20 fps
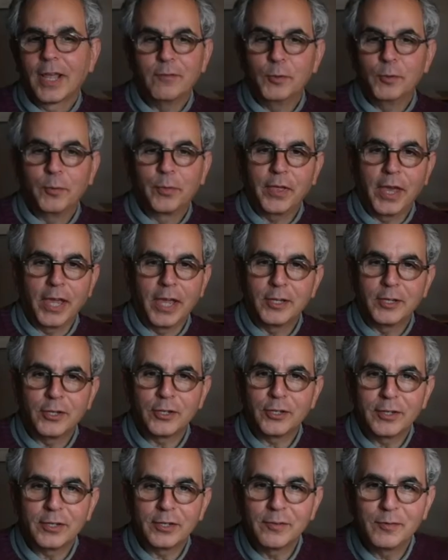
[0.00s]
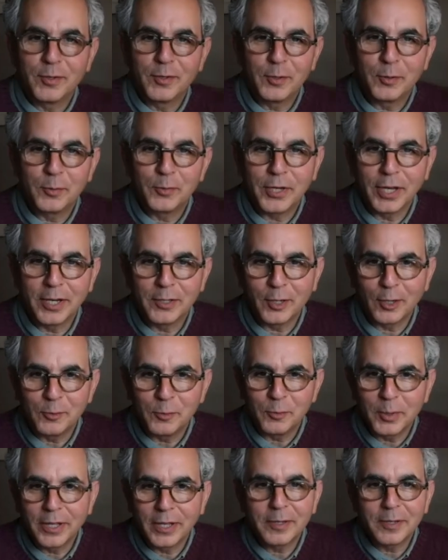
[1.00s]
you thanked her? Or do you stay in touch
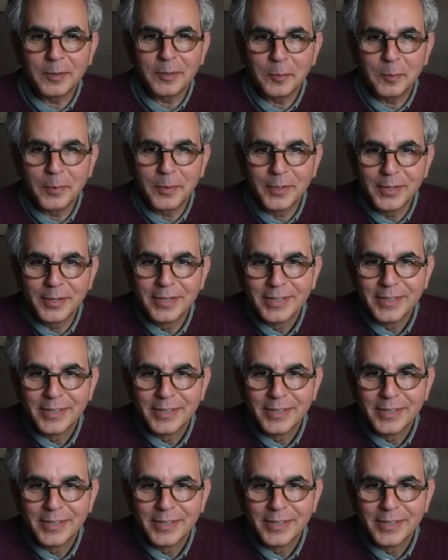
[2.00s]
with her? I have, yeah, we're still